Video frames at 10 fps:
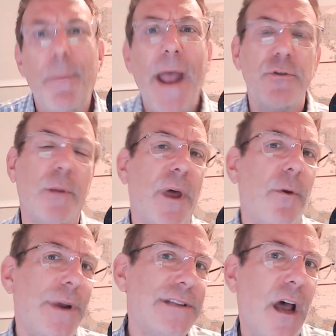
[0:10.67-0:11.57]
Pádraig, by
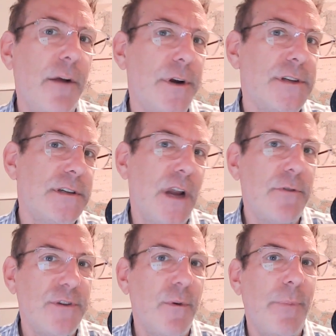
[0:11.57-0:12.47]
the way, is Irish. That's
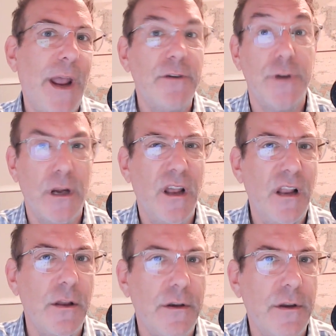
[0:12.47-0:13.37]
Irish for Patrick. I
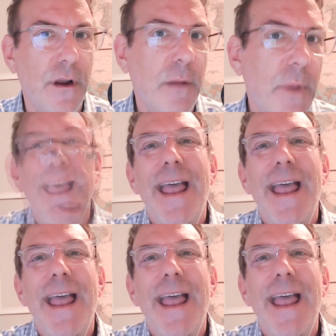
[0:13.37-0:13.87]
looked it up.